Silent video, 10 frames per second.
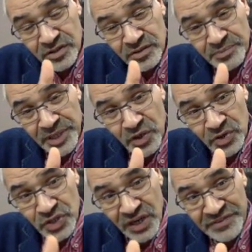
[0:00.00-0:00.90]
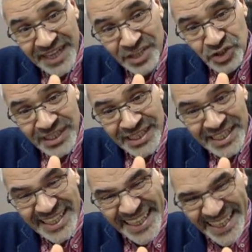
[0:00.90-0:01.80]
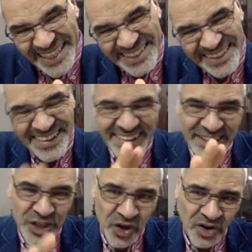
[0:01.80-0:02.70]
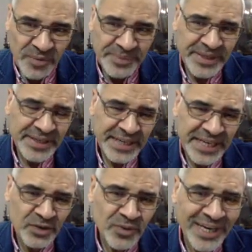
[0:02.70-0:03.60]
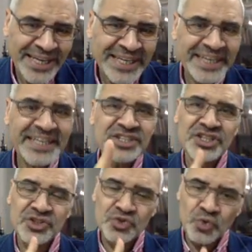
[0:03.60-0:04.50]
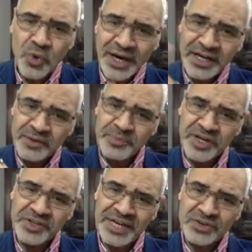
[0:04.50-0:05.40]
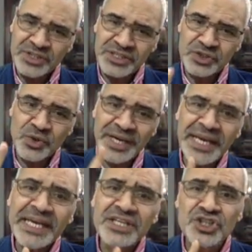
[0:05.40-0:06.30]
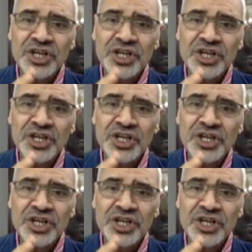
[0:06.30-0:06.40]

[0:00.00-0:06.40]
because of natural increase, Europe will increase just 1 per 1,000. So each